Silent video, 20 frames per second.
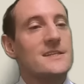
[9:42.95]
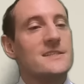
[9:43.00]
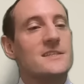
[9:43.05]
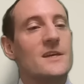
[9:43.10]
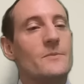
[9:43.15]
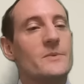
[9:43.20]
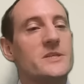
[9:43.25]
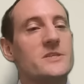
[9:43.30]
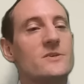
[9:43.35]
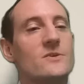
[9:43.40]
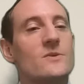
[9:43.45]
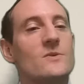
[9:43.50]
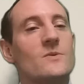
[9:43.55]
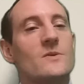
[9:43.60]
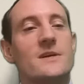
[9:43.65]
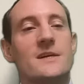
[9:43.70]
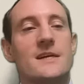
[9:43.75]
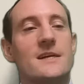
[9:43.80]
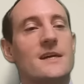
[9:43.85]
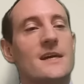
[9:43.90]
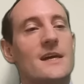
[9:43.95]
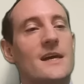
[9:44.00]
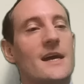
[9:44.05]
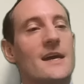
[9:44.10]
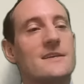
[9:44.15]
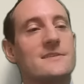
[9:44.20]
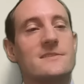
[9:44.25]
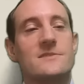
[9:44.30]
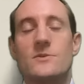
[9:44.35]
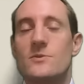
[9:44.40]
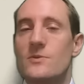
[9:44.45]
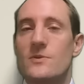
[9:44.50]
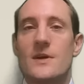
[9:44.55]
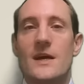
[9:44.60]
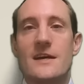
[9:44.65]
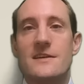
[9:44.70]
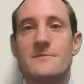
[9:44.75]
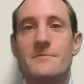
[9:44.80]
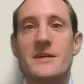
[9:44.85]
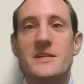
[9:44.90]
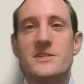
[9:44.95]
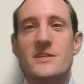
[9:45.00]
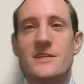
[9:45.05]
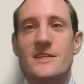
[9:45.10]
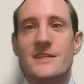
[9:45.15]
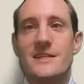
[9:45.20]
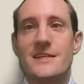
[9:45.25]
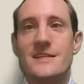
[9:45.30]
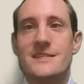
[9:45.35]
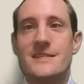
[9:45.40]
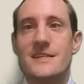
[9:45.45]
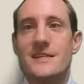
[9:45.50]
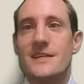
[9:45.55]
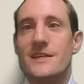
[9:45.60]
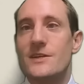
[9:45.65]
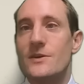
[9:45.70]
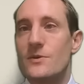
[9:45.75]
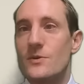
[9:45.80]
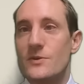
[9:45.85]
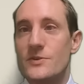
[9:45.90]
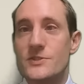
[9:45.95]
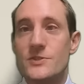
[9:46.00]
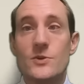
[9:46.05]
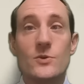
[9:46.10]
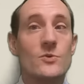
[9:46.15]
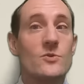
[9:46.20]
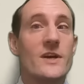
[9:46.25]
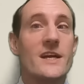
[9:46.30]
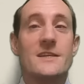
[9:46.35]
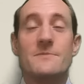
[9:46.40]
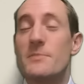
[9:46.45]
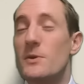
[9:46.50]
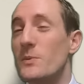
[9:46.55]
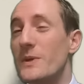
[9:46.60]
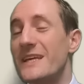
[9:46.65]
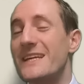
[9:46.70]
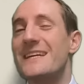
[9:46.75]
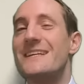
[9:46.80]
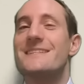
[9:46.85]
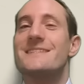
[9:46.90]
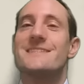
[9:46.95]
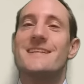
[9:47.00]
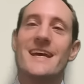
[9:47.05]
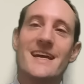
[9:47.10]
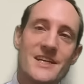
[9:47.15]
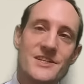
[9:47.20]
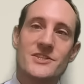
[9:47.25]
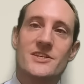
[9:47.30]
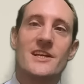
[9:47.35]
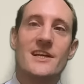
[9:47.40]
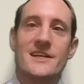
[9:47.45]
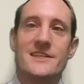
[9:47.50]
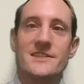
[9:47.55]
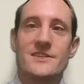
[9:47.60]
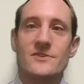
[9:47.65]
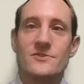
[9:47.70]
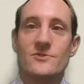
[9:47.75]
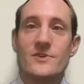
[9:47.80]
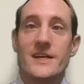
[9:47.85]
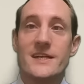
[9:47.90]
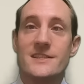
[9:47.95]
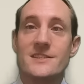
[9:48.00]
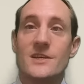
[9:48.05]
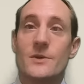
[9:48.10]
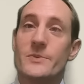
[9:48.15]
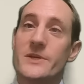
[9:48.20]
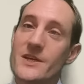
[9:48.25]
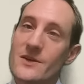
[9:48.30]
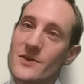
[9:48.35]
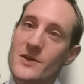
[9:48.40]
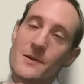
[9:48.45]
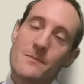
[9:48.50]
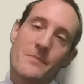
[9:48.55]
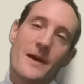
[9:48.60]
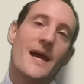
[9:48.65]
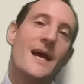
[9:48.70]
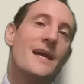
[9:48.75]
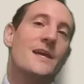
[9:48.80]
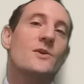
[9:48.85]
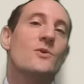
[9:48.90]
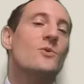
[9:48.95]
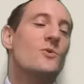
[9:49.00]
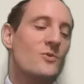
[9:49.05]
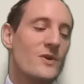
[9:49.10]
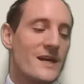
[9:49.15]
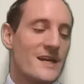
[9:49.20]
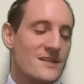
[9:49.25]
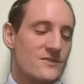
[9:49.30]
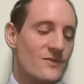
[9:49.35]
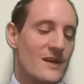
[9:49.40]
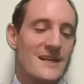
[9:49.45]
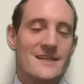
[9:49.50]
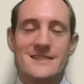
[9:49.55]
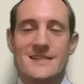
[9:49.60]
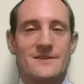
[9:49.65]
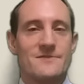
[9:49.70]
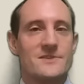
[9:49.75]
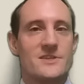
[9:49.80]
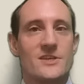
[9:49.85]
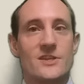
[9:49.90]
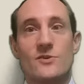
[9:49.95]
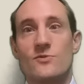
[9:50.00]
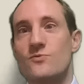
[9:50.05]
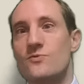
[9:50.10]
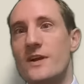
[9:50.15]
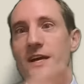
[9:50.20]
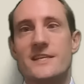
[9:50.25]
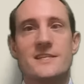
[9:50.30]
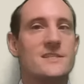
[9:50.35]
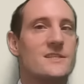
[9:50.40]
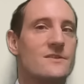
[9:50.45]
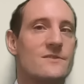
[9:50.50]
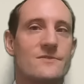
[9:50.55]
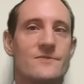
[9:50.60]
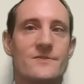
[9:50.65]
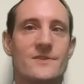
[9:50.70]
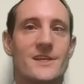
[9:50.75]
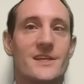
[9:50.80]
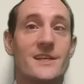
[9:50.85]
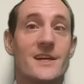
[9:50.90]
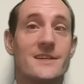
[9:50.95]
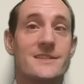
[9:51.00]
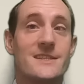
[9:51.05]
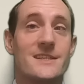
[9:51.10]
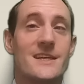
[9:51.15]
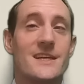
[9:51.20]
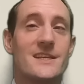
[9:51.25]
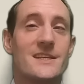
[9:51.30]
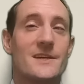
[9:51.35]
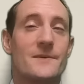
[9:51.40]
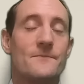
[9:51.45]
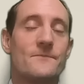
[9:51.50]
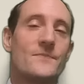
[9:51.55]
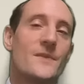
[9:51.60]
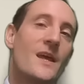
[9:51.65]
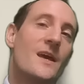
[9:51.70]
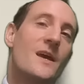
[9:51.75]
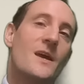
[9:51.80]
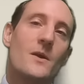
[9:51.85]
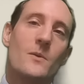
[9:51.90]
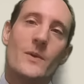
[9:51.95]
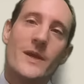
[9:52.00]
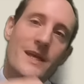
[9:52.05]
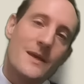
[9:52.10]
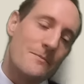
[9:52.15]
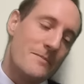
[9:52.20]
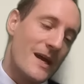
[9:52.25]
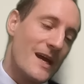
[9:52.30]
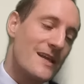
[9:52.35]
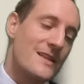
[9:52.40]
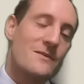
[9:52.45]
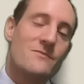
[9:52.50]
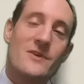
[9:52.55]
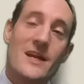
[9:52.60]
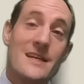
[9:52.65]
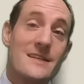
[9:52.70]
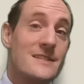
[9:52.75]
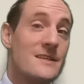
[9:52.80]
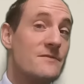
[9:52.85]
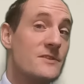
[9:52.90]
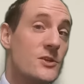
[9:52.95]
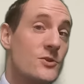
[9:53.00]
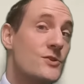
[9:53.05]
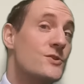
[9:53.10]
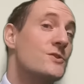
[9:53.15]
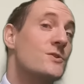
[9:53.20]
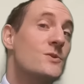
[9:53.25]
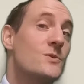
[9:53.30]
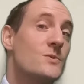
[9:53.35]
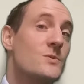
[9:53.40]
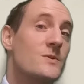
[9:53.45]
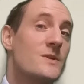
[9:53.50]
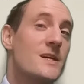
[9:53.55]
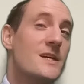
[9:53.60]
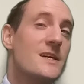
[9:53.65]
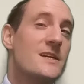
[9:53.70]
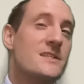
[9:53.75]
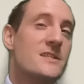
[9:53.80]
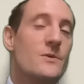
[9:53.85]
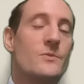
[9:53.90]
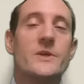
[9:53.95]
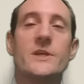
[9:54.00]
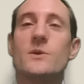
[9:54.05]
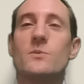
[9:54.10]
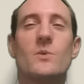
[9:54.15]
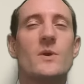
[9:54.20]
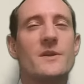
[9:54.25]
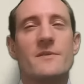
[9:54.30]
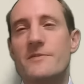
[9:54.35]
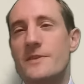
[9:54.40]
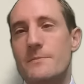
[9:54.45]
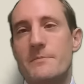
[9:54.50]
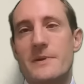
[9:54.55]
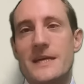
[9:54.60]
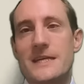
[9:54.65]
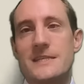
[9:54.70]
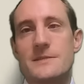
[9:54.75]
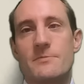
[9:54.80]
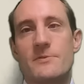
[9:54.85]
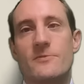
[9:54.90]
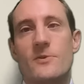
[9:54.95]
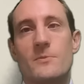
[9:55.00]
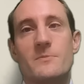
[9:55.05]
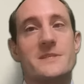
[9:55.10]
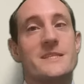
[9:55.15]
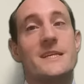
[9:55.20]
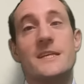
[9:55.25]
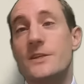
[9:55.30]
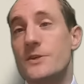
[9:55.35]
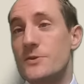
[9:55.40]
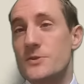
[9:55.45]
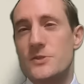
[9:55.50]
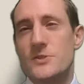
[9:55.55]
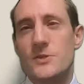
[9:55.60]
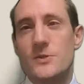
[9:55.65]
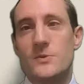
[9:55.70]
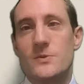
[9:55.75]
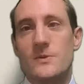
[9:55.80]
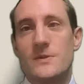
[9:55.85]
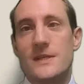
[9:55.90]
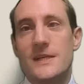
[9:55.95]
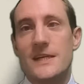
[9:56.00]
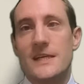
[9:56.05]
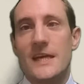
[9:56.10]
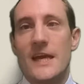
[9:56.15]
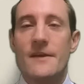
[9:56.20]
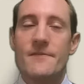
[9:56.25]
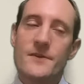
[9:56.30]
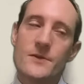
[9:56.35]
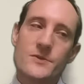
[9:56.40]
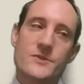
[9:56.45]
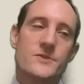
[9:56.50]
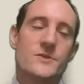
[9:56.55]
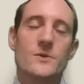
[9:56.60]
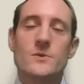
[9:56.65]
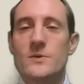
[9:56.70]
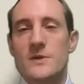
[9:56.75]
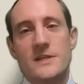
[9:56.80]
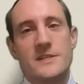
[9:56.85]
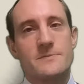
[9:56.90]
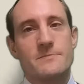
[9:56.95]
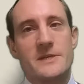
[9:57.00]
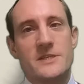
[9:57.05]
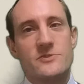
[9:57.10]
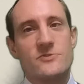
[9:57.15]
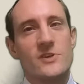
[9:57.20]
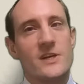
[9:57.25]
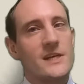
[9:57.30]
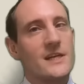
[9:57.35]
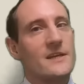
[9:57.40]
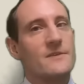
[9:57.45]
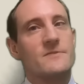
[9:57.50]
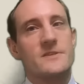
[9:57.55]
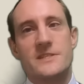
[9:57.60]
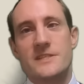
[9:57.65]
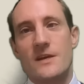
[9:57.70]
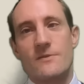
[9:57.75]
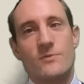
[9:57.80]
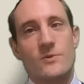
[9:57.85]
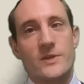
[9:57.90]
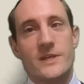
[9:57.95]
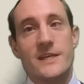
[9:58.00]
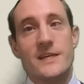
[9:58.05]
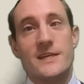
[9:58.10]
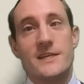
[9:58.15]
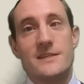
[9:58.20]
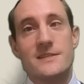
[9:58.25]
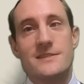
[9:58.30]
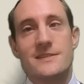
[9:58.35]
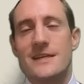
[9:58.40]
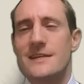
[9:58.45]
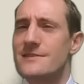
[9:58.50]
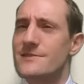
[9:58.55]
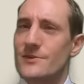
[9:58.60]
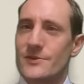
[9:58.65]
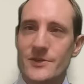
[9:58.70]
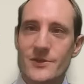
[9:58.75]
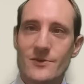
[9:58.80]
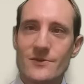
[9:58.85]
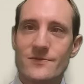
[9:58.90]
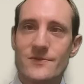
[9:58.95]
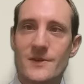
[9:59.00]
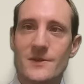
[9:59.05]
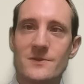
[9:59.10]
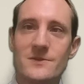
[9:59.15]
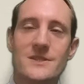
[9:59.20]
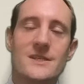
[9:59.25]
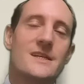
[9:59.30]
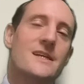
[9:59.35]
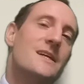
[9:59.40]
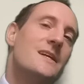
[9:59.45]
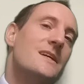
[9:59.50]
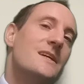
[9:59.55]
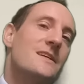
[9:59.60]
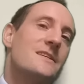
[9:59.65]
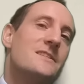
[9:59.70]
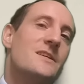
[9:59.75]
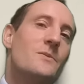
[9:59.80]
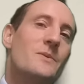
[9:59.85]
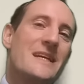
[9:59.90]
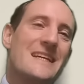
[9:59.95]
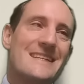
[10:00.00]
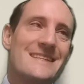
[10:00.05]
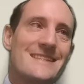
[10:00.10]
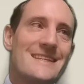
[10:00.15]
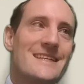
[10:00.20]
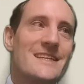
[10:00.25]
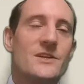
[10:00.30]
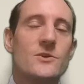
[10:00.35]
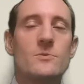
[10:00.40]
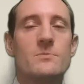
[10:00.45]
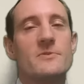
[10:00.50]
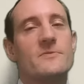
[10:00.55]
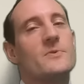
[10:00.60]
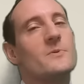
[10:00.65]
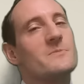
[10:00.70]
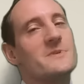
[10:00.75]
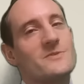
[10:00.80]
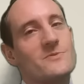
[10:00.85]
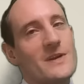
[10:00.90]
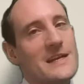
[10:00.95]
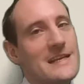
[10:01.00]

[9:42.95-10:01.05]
So we do, as mentioned, consider your school grades, but we contextualize those grades. So we don't compare your grades relative to the rest of the United Kingdom. We compare them relative to your school. So were you one of the best performers in your school? If your school has been struggling for several years, that's not your fault. So we consider your performance